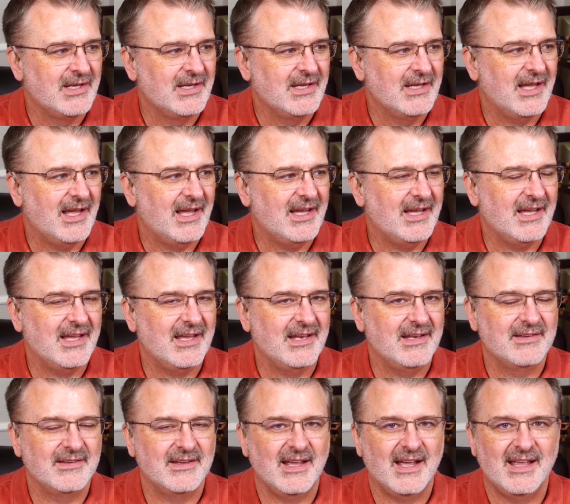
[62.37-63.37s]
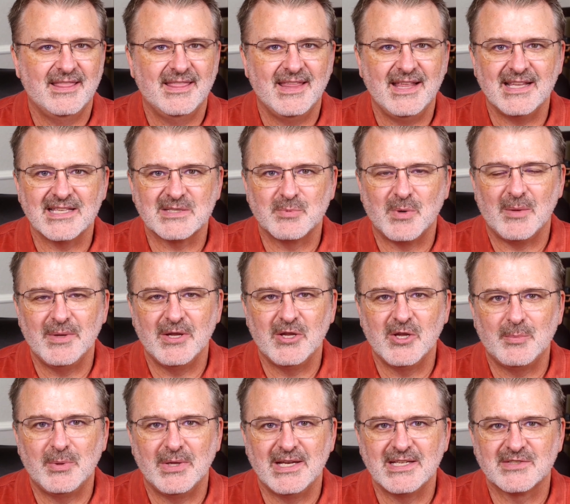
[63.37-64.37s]
And I think that's probably a good
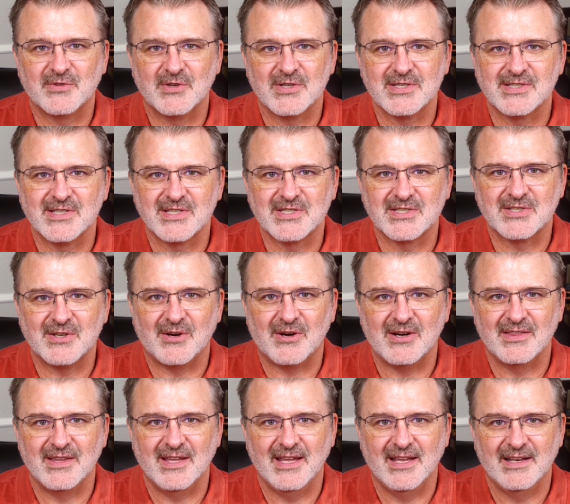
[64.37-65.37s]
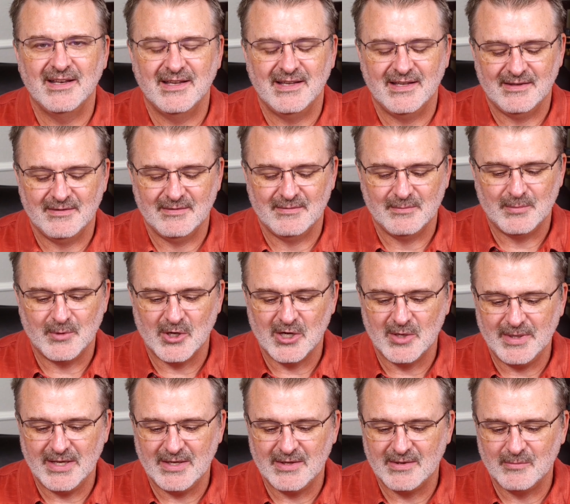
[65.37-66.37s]
place for us to start then. Barnaby,
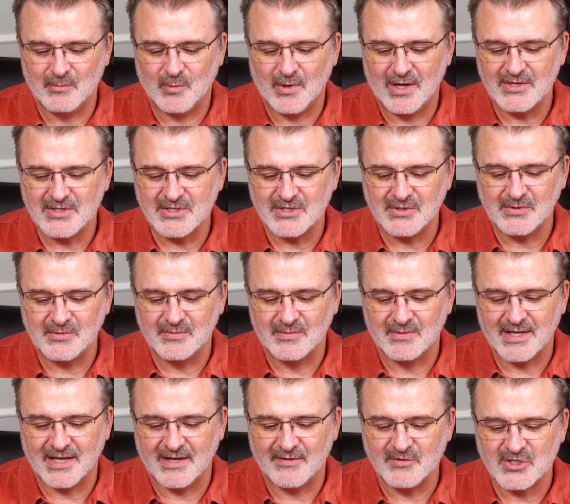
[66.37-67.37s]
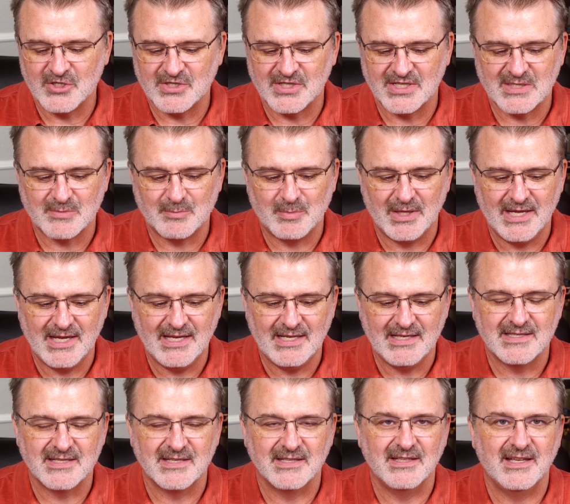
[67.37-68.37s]
why don't you kind of just explain
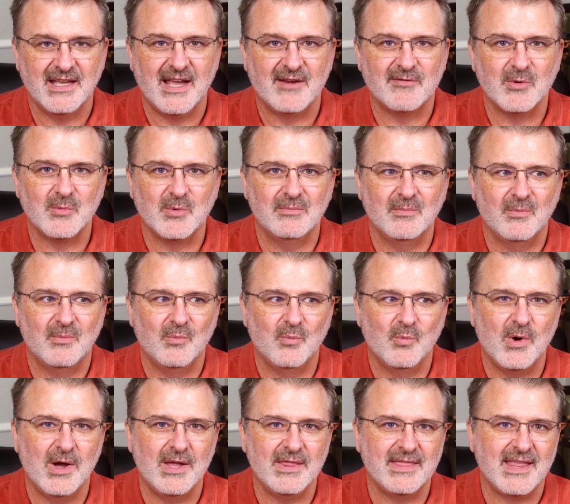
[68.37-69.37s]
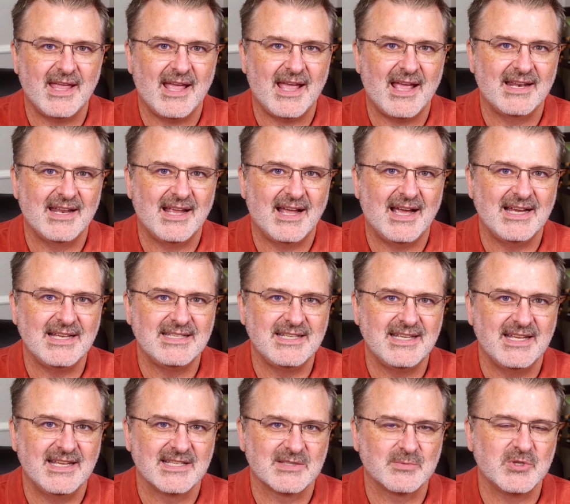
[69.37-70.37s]
to everyone what that idea is,
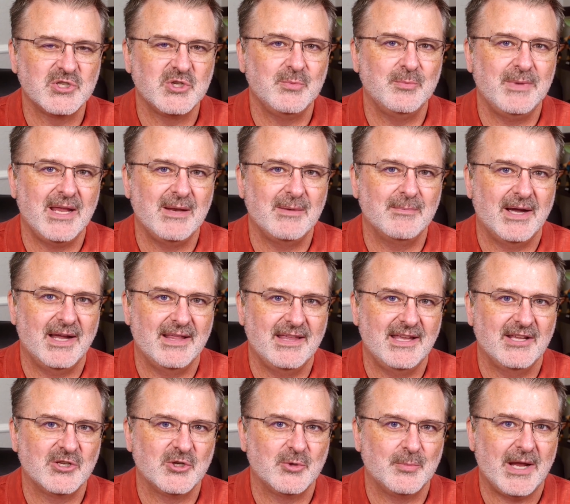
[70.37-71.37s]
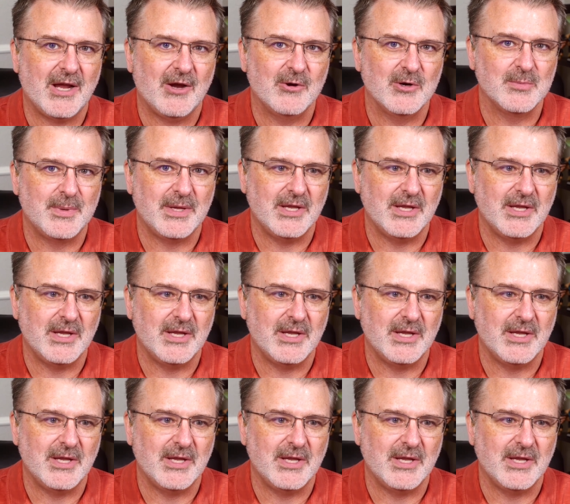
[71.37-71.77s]
what you mean by the underpowered PO?